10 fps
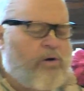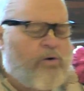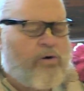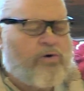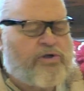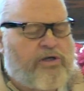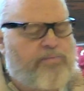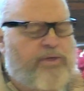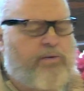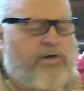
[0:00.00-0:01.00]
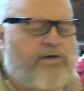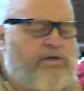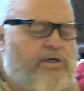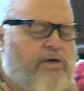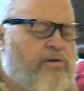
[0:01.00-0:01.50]
who simply want to
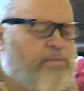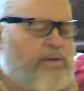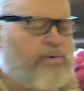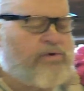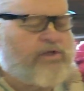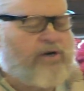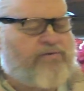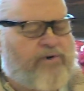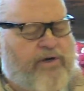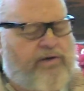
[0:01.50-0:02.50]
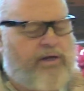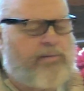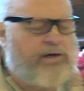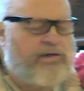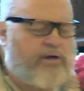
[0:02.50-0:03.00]
see other people suffering and them
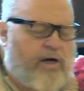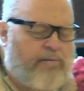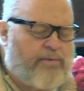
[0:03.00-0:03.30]
on top.